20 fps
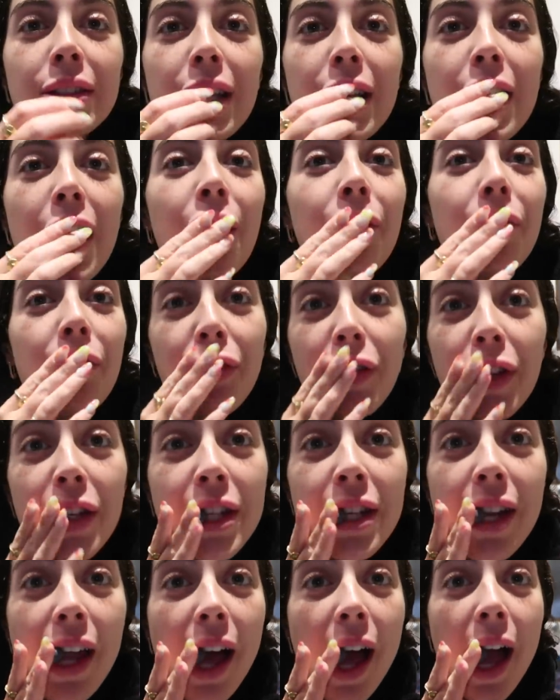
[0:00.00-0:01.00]
Gonna have a
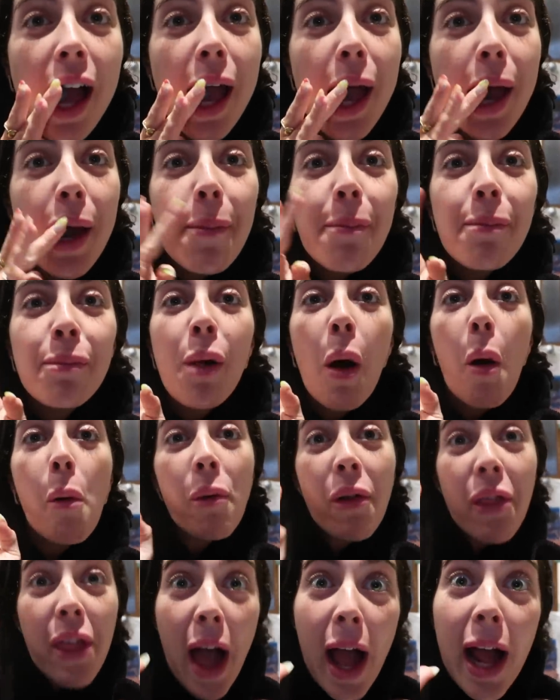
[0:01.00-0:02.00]
fun day
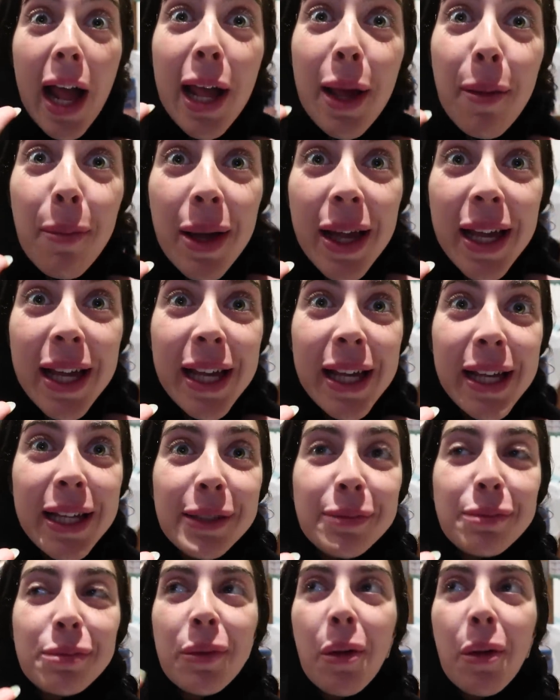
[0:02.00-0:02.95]
with Amy.